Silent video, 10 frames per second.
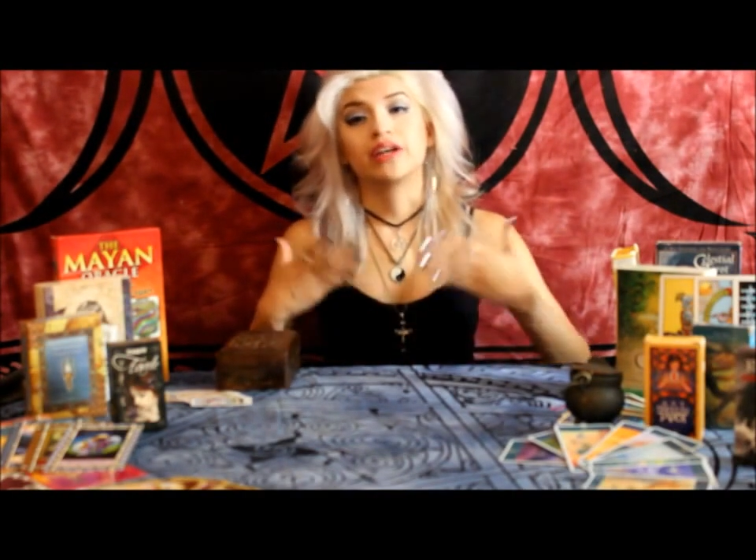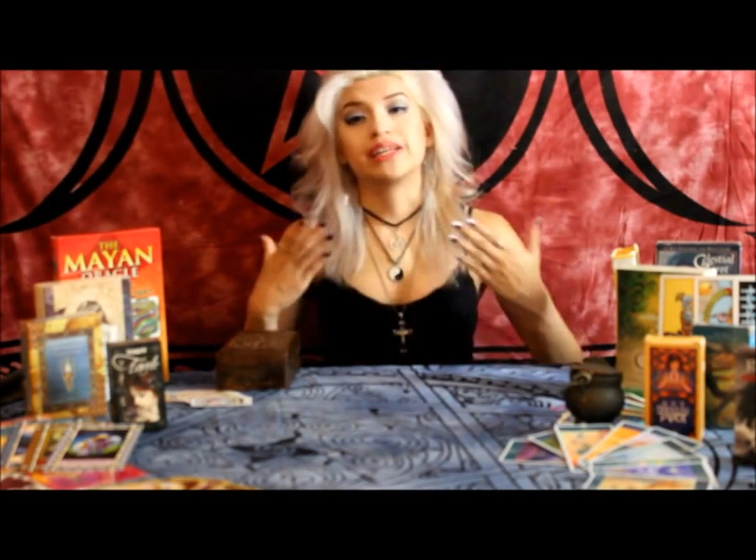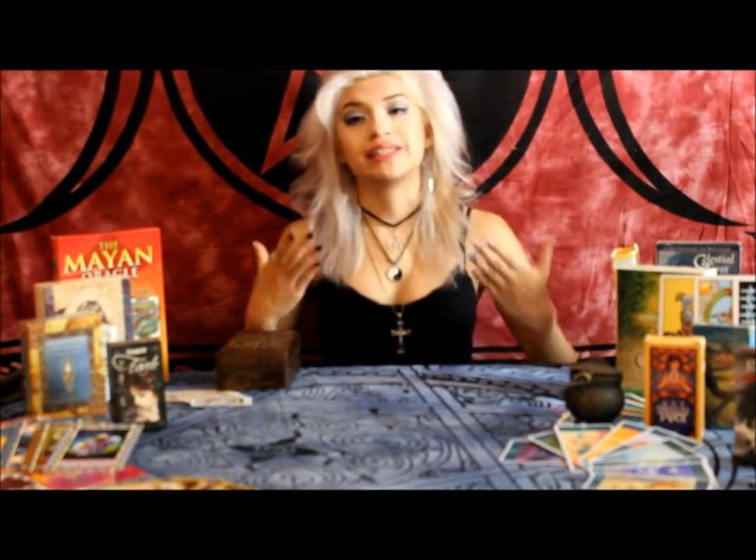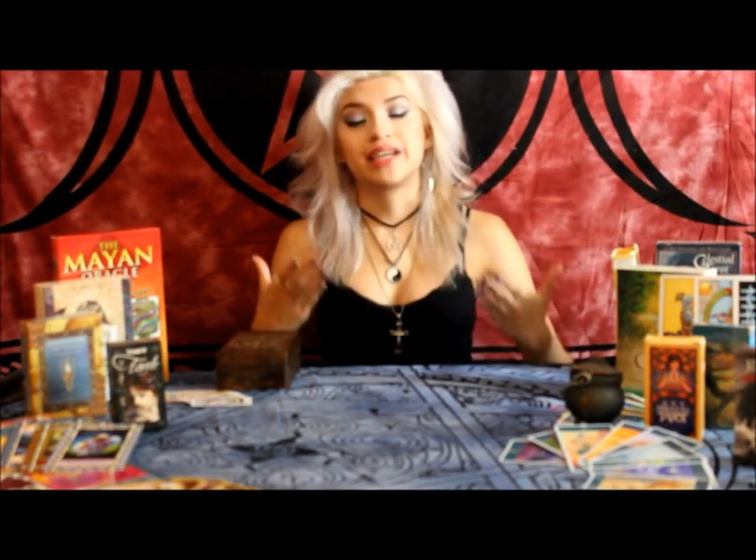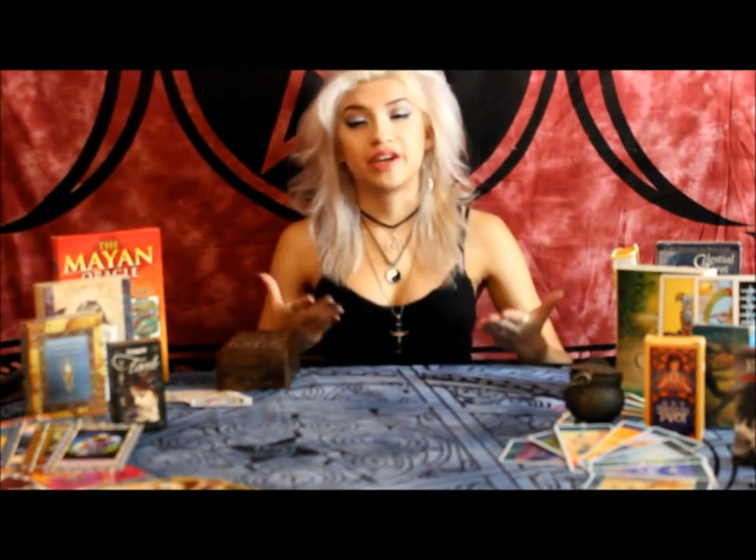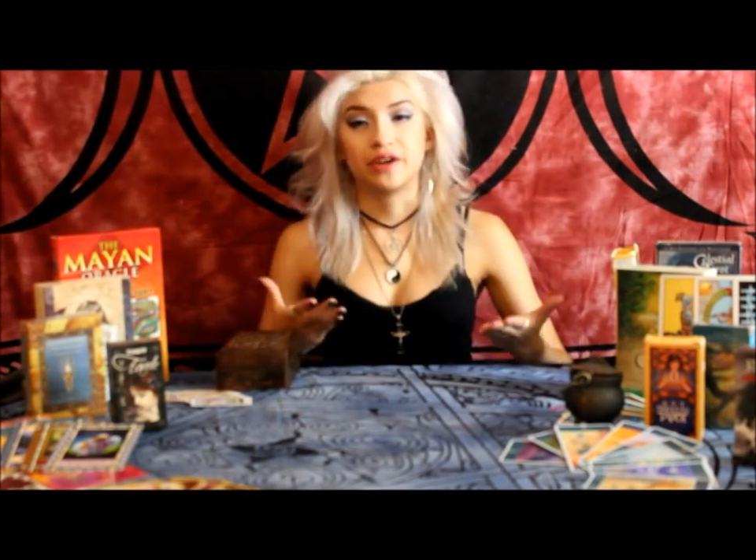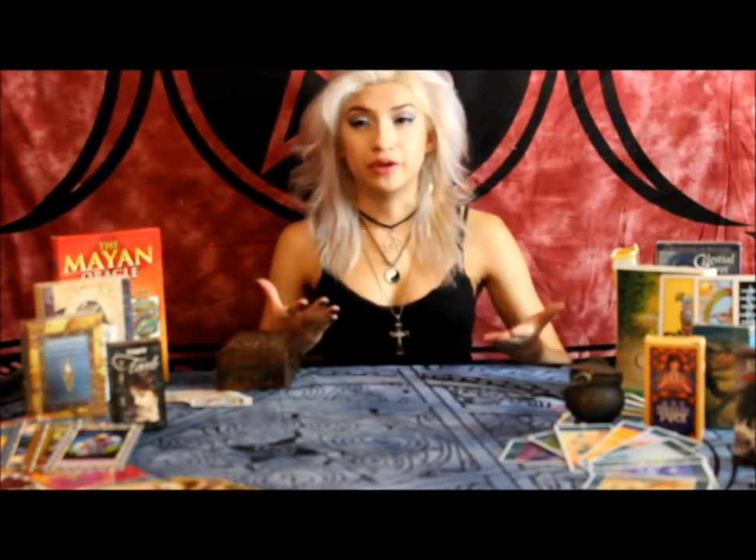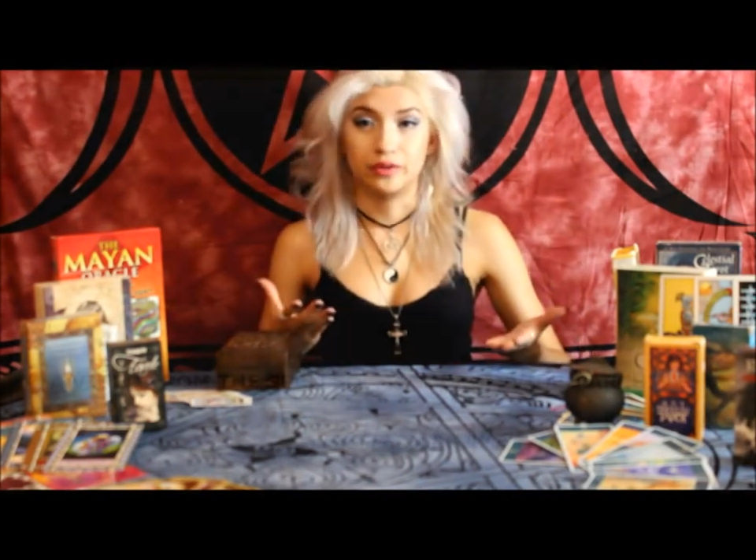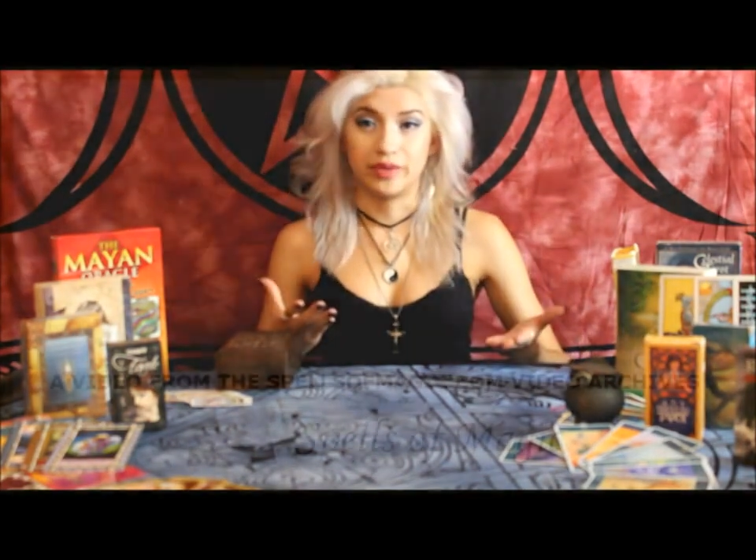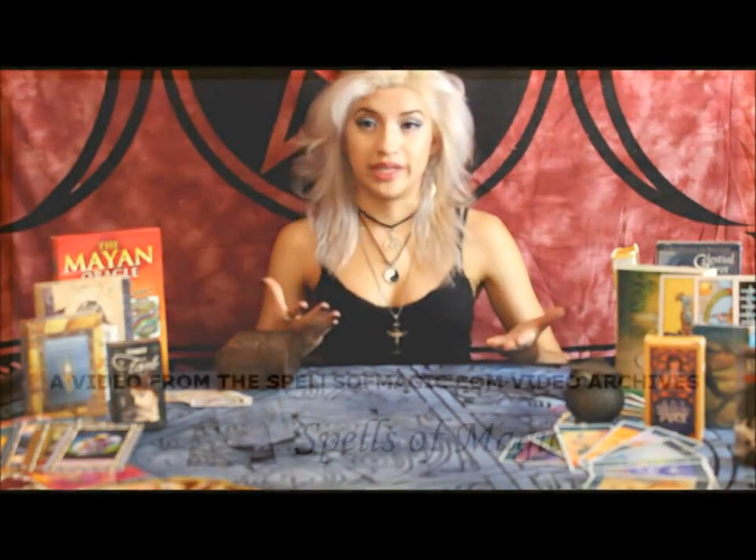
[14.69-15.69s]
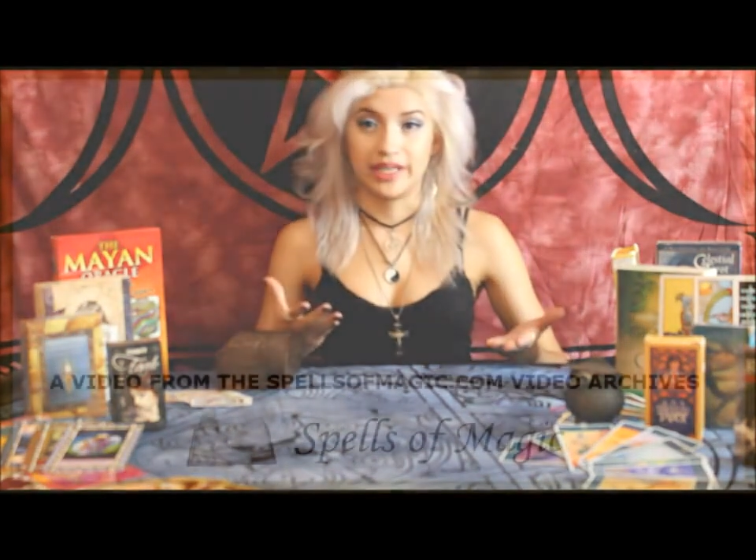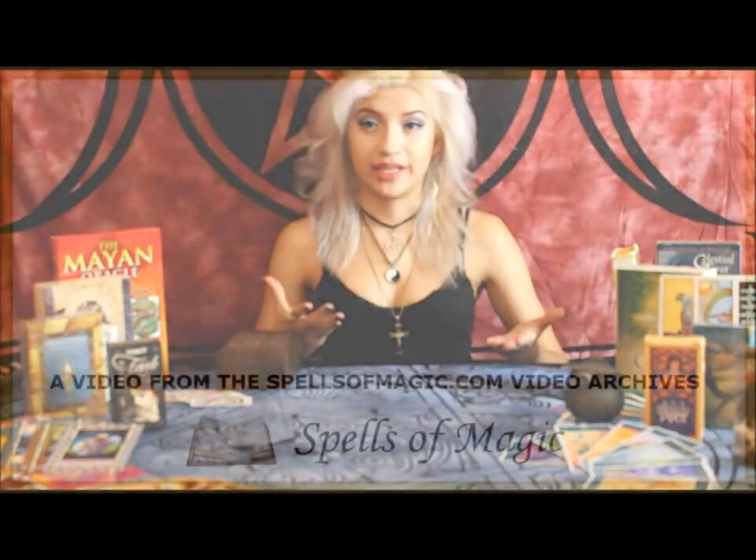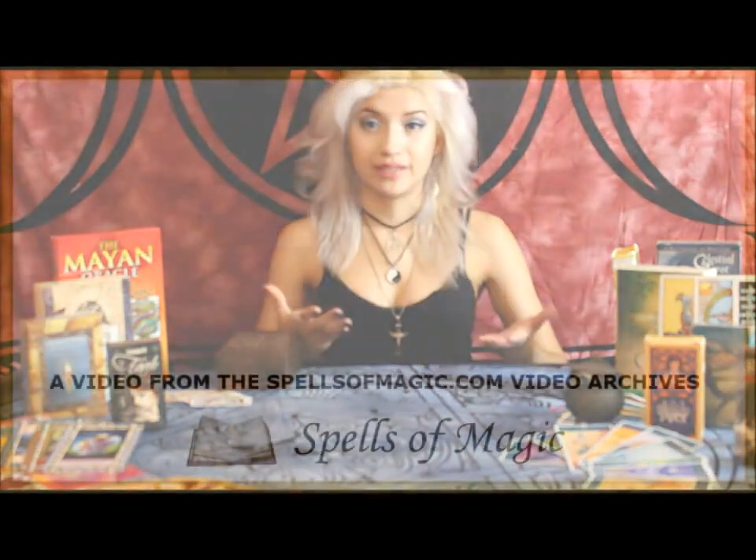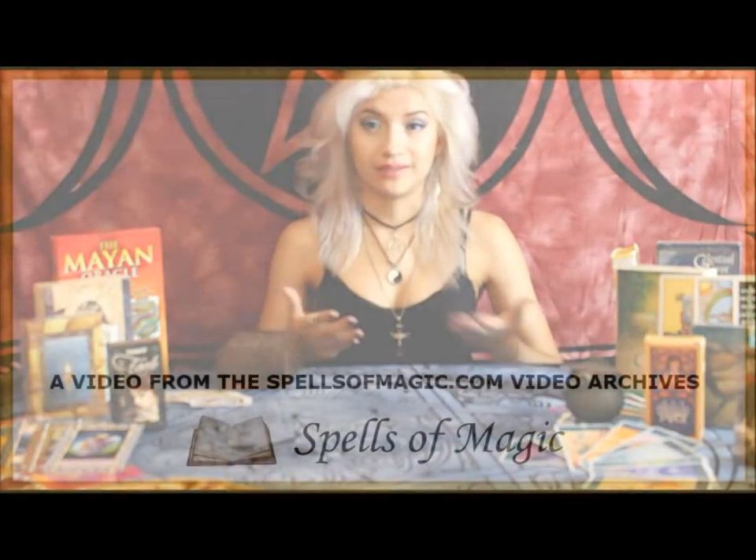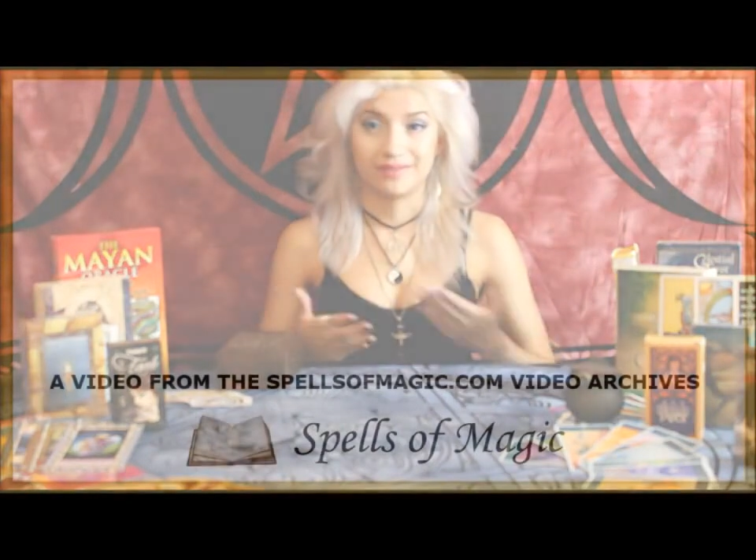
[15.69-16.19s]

a Tarot Reading